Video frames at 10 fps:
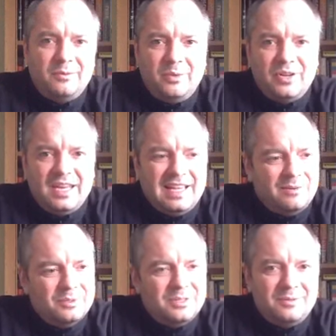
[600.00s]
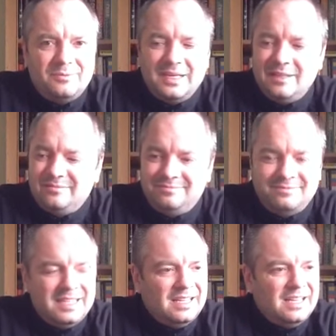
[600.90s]
bugging out? Well,
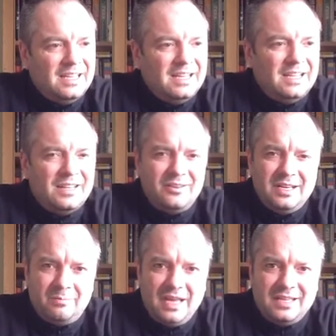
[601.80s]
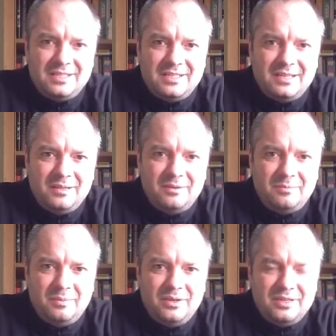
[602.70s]
they're in the best,
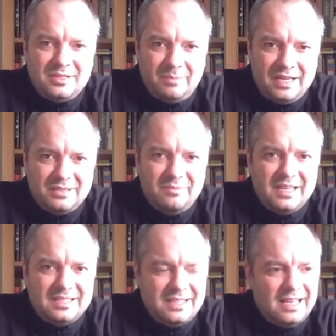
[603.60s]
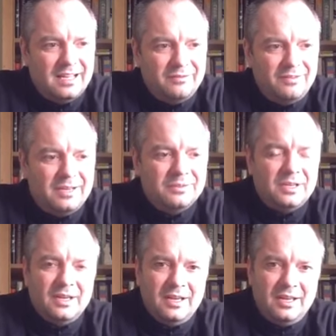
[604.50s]
but there's a best mix that I've found.
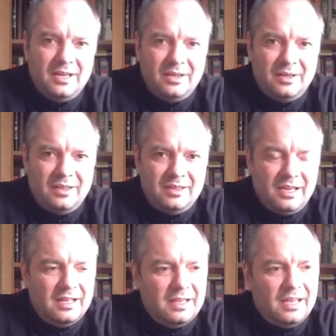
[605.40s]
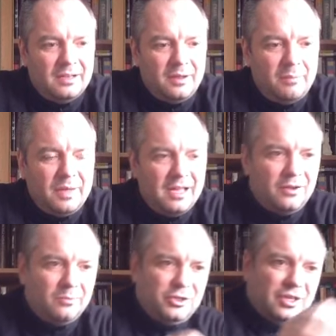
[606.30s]
And my
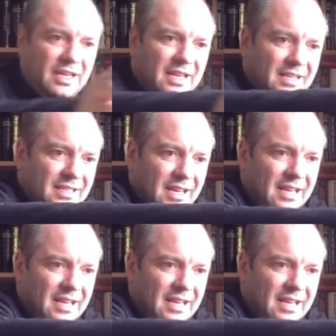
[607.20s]
option is